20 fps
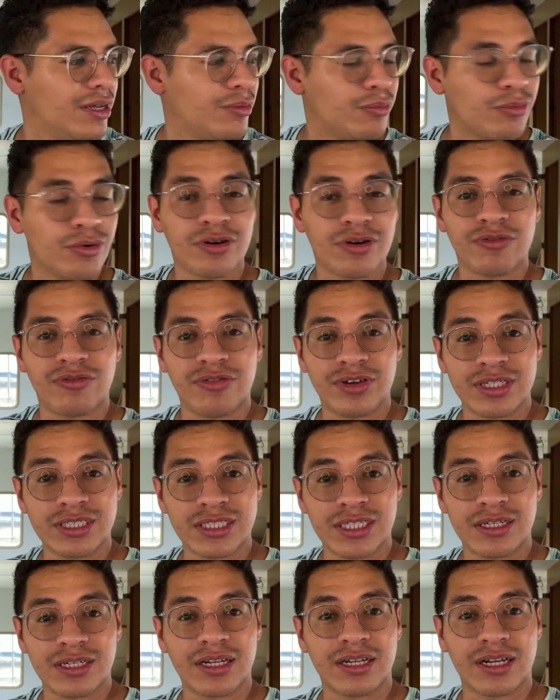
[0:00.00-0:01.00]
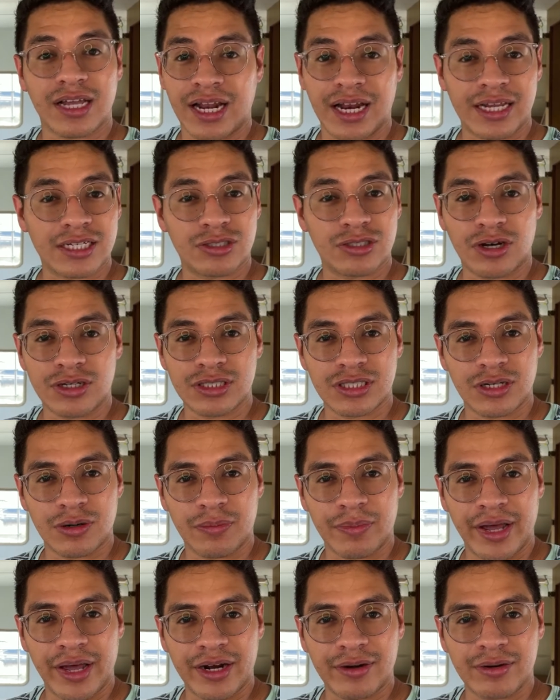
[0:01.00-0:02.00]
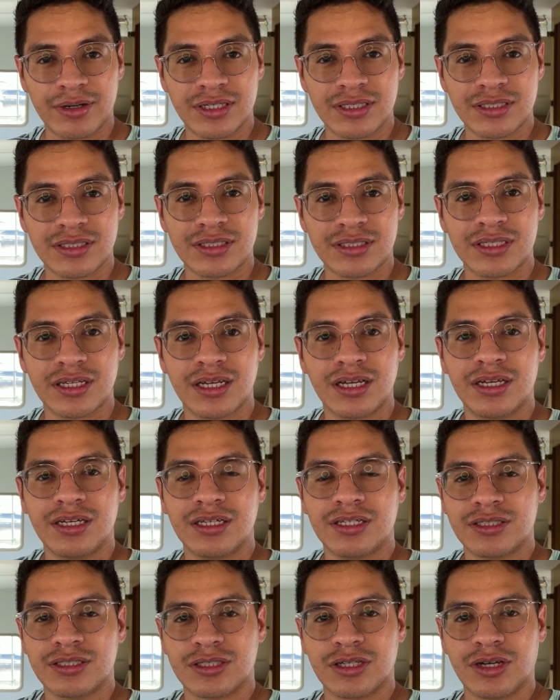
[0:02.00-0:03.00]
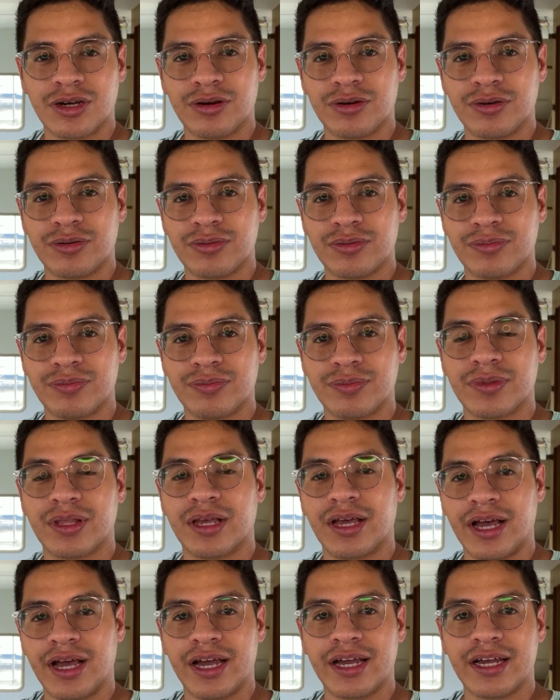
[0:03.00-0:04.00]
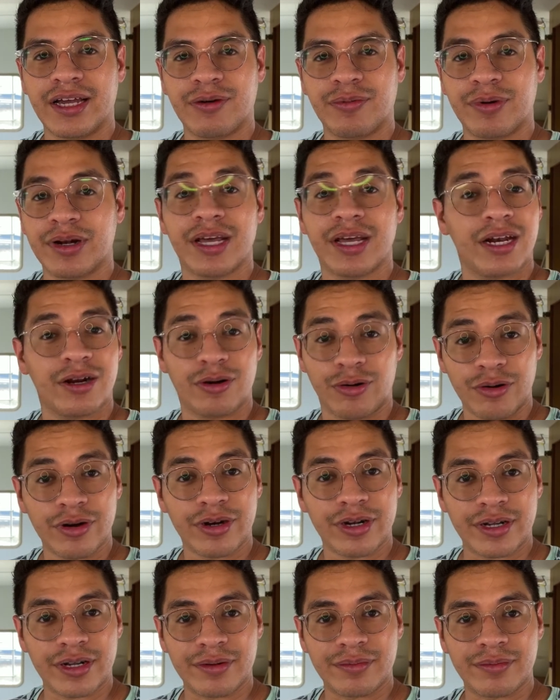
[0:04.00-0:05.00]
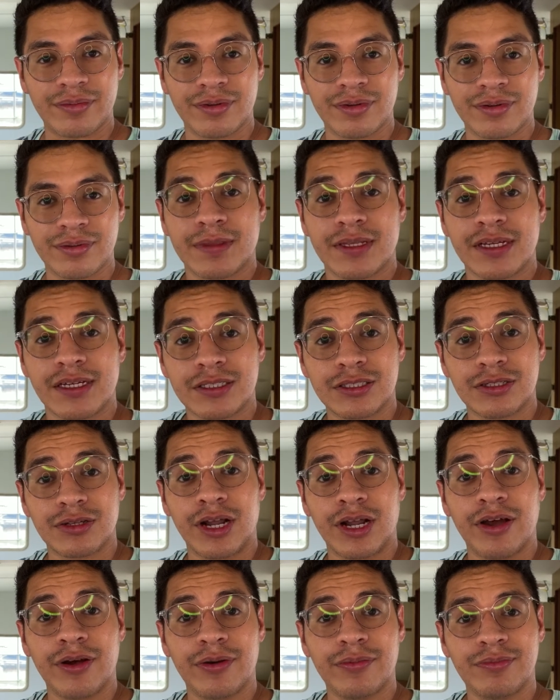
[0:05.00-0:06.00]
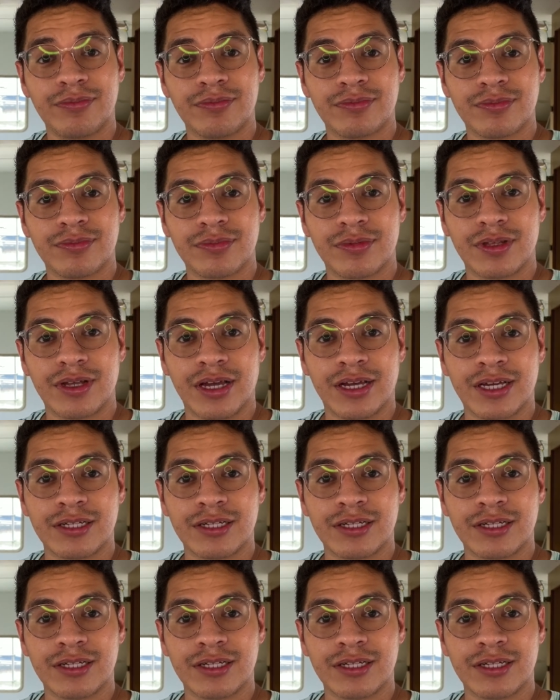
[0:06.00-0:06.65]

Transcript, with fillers: more efficient at like charging your batteries. So I uh, went ahead and ordered it. So now I